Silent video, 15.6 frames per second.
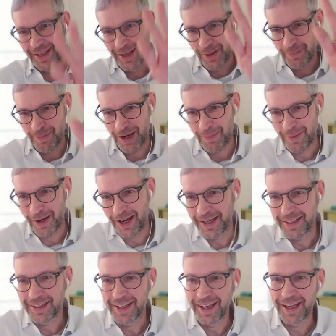
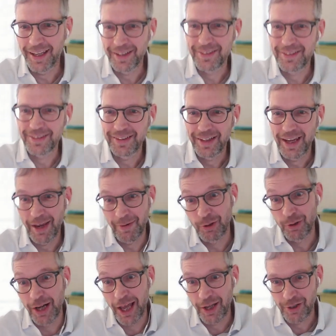Bye-bye and have a
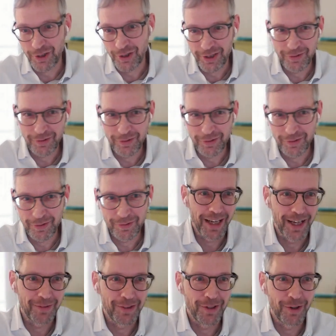good lunch if you didn't
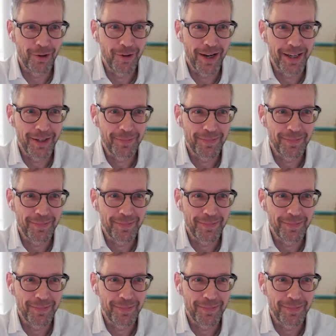have it already.